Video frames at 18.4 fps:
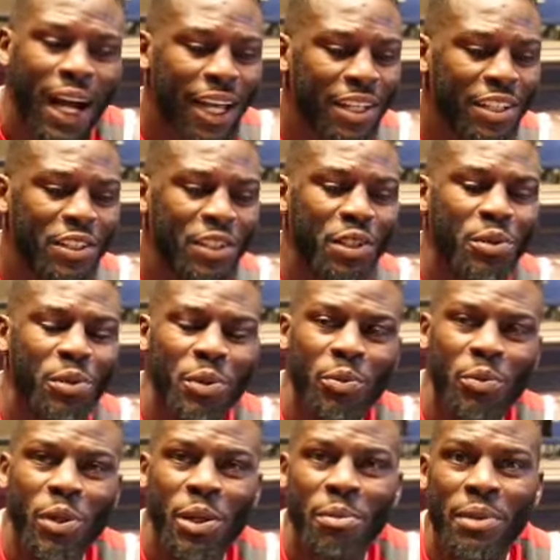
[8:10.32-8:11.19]
how to deal
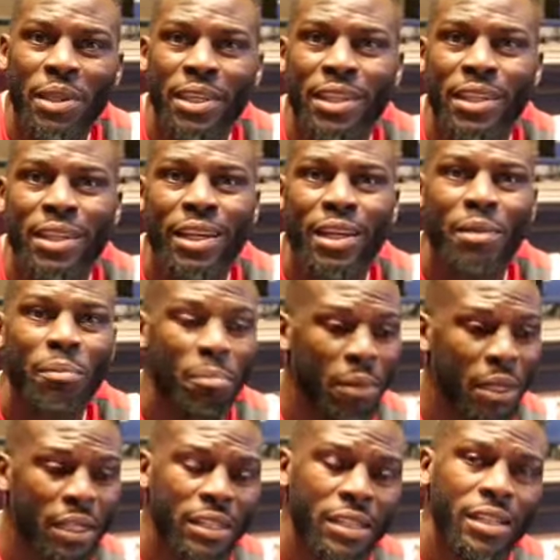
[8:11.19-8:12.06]
with women,
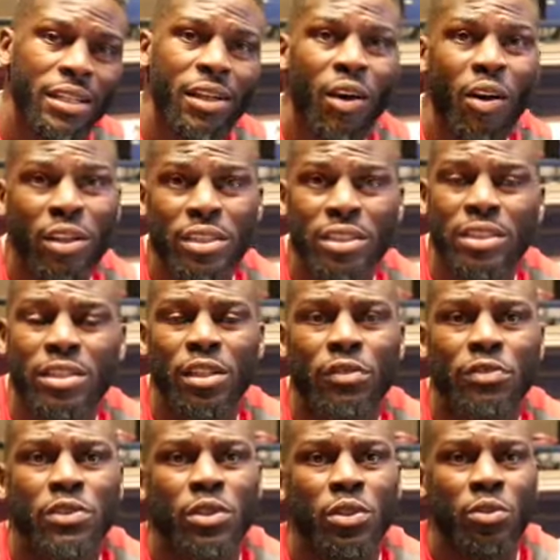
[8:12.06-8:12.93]
money, all this
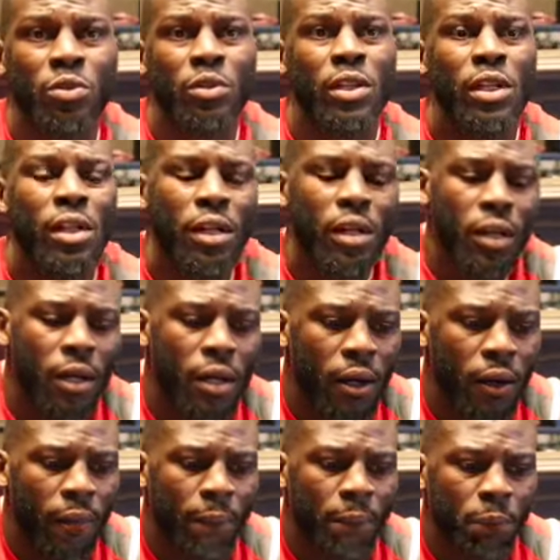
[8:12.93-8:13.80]
stuff. So
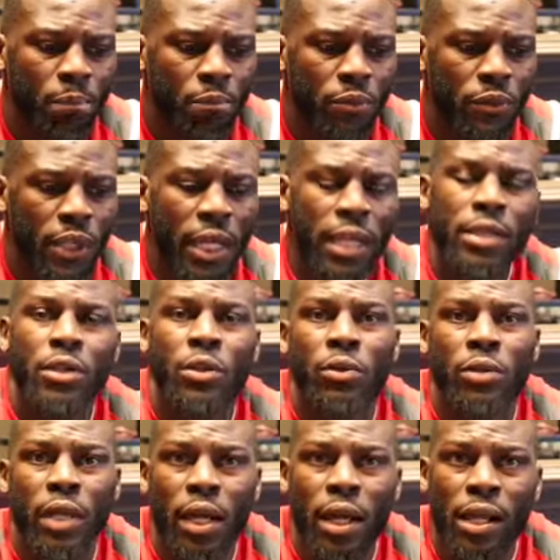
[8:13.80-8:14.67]
um, they
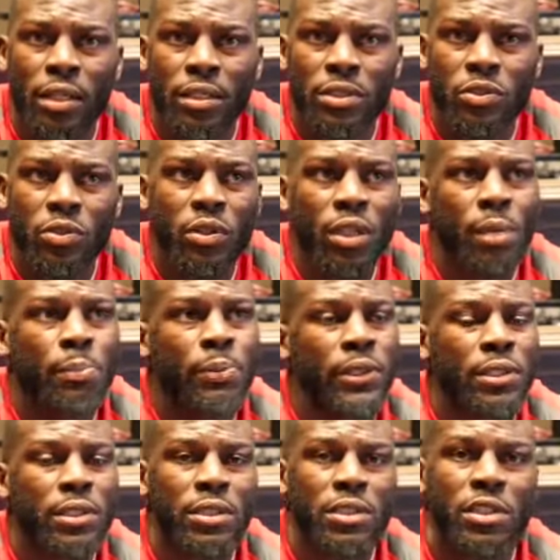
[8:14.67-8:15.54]
know that. So they
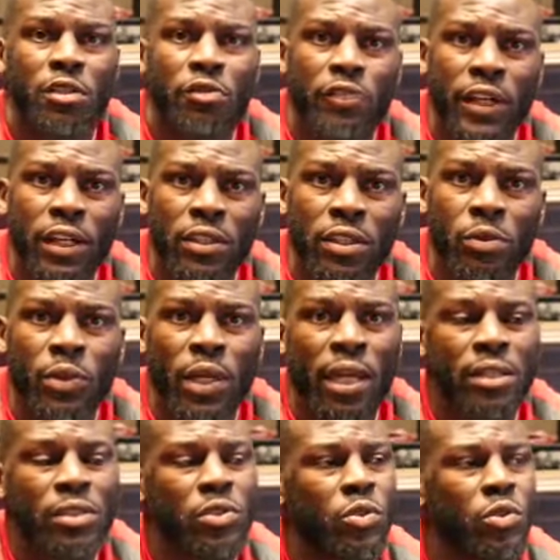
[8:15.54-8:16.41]
put this stuff out there. We
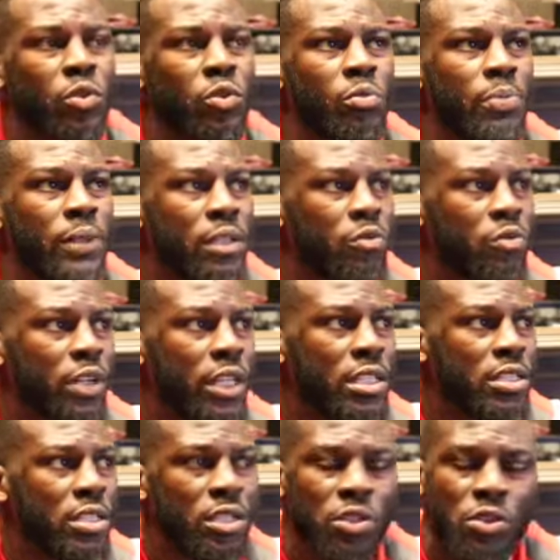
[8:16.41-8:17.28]
had this whole big
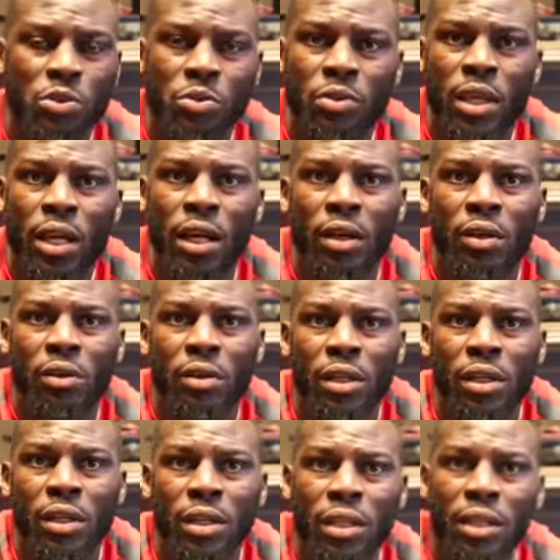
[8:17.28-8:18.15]
race issue now.
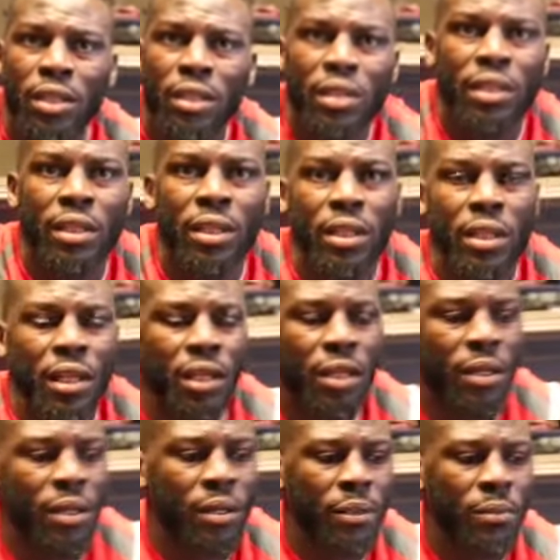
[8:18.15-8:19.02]

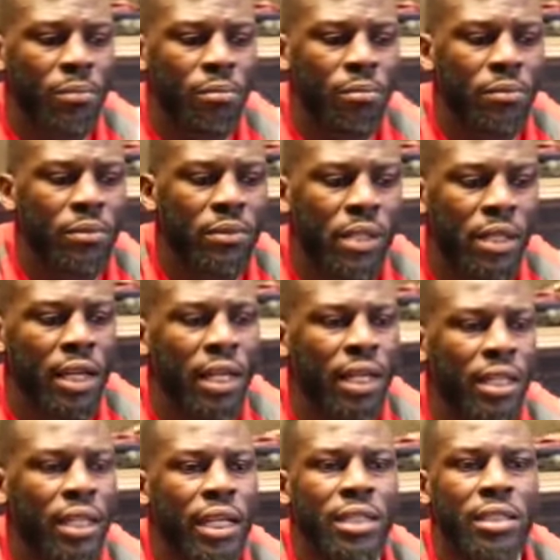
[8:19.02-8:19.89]
Um, they're
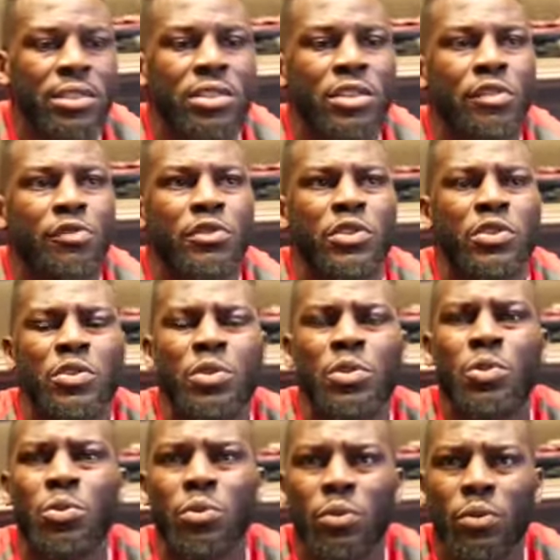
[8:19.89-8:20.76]
acting like this stuff is
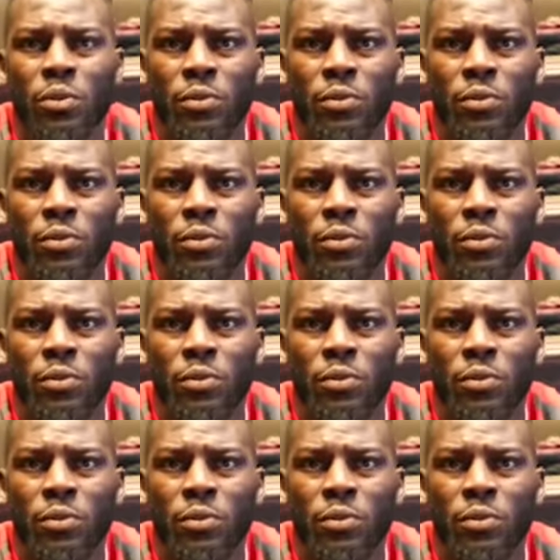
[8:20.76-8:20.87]
new.